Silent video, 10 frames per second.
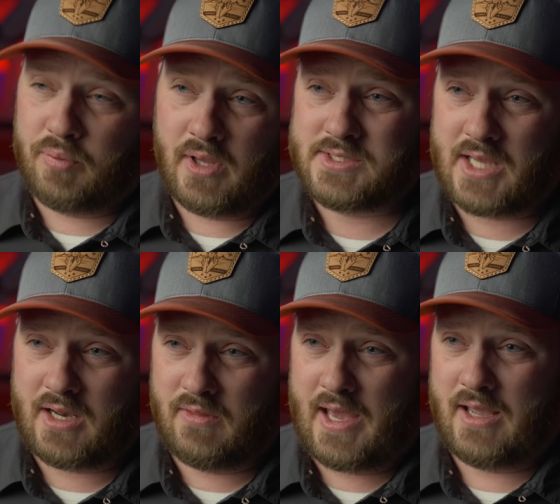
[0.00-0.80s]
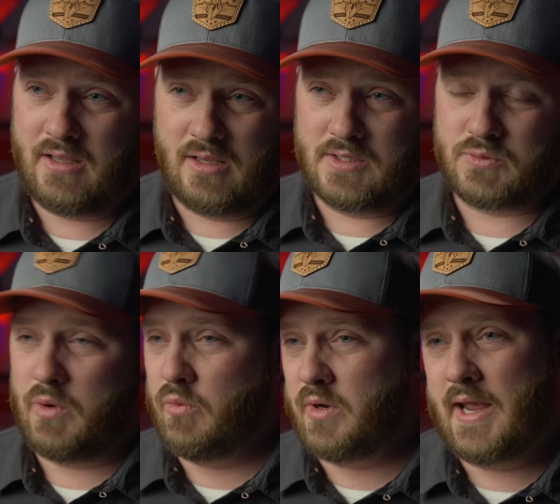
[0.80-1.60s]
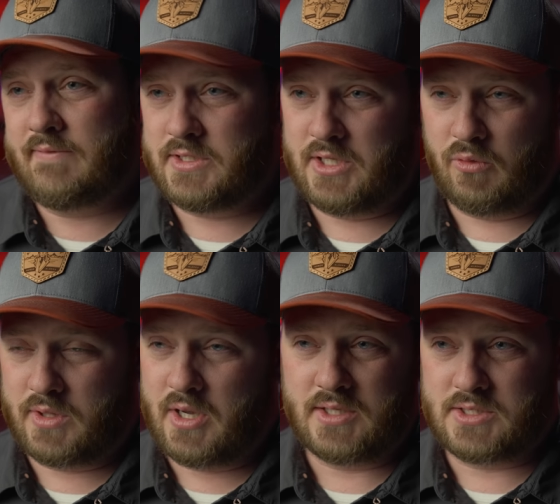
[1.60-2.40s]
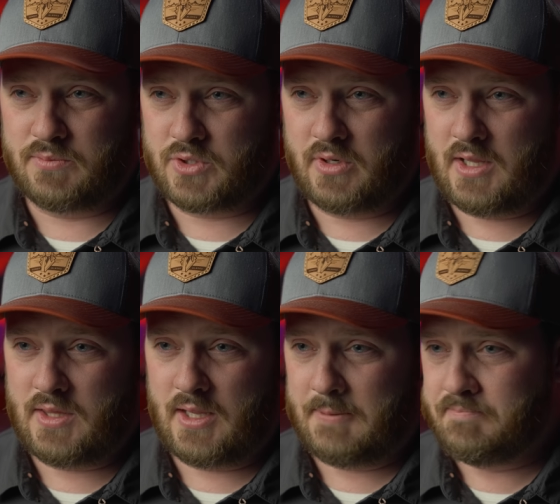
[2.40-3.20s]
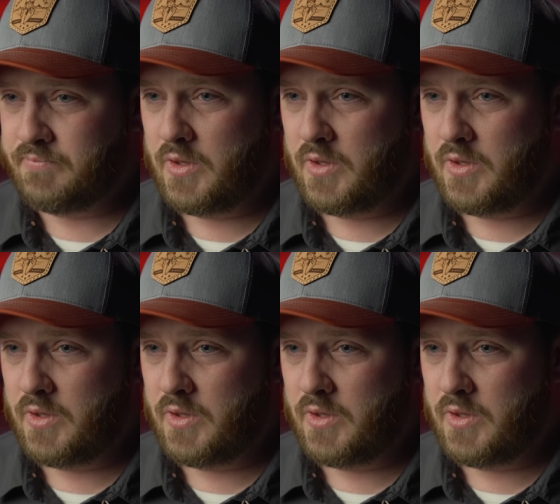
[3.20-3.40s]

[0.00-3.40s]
plus side of that is we wouldn't have to deal with customs or anything.